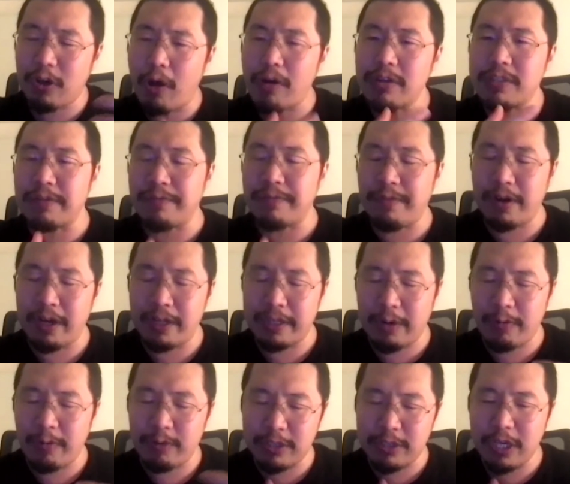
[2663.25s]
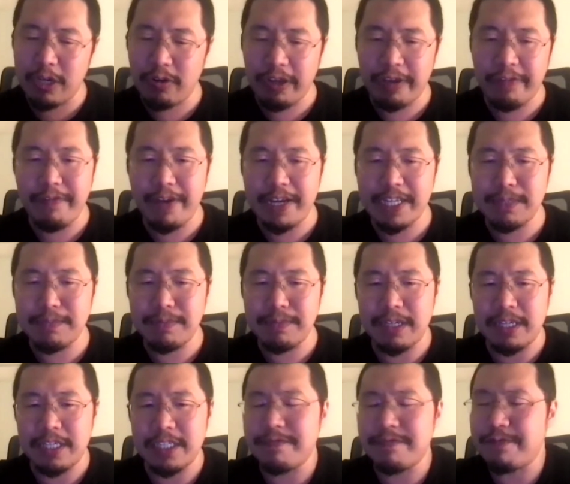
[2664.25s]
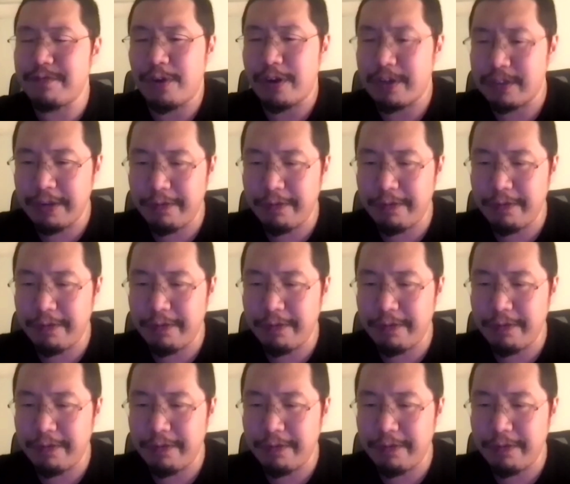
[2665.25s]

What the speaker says: cost of that return on investment is very